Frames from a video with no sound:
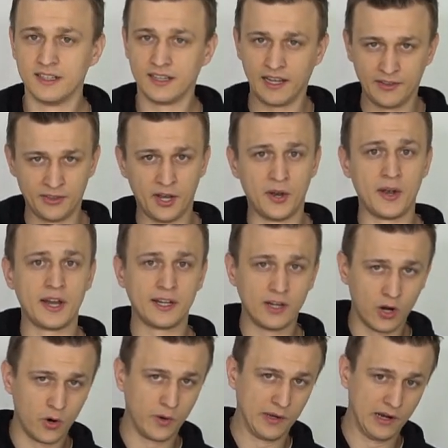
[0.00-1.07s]
And there I
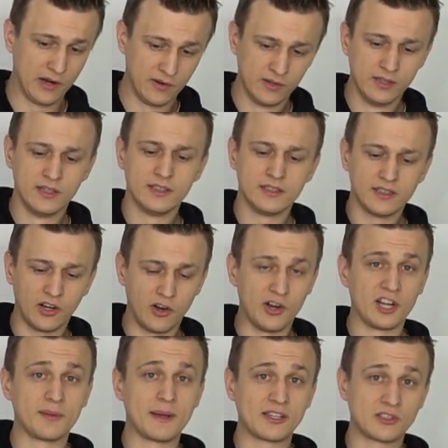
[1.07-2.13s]
go, you know,
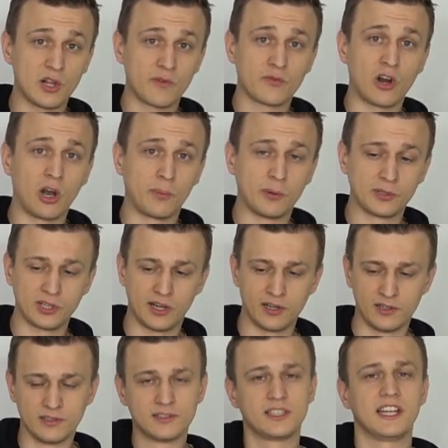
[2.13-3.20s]
earning myself carpal
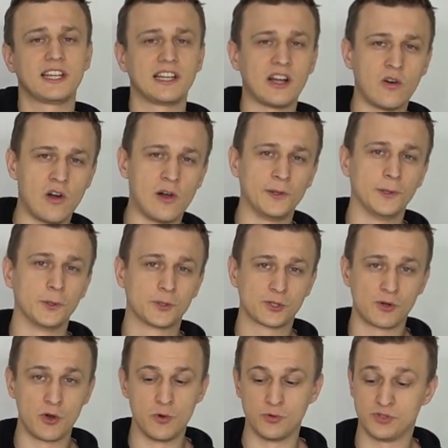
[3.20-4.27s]
tunnel, taking out all those
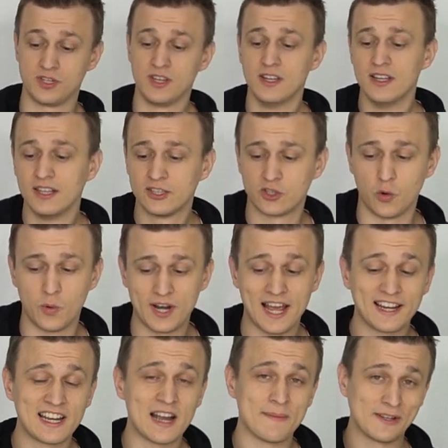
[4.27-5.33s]
screws. So when
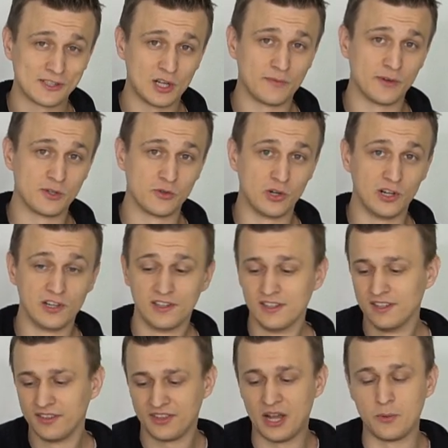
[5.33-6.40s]
I got myself a drill,
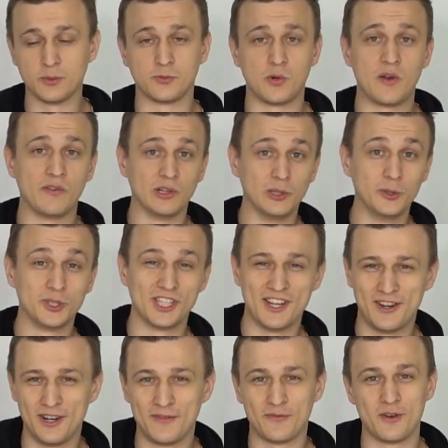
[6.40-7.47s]
that was
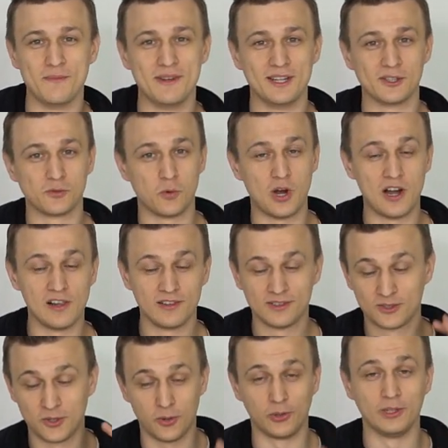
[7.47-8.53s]
revolutionary for me as well,
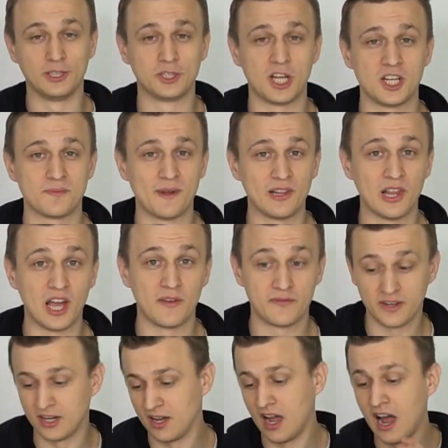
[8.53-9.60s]
totally changed my life,
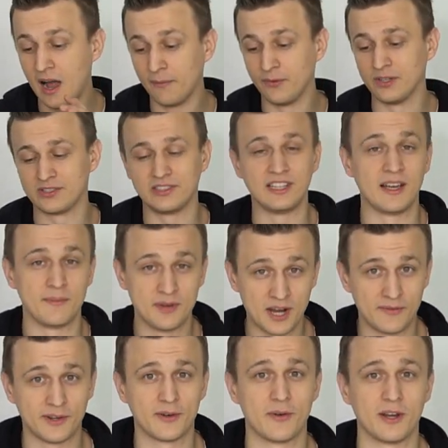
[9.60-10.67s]
and obviously I'm
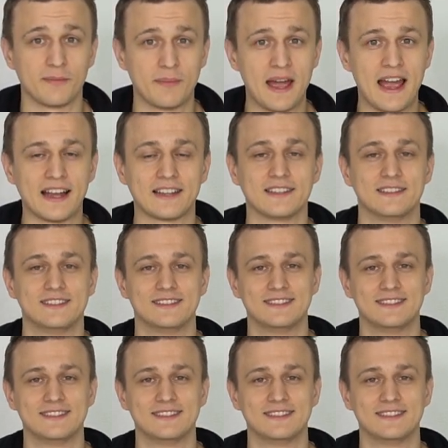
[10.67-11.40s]
never going back.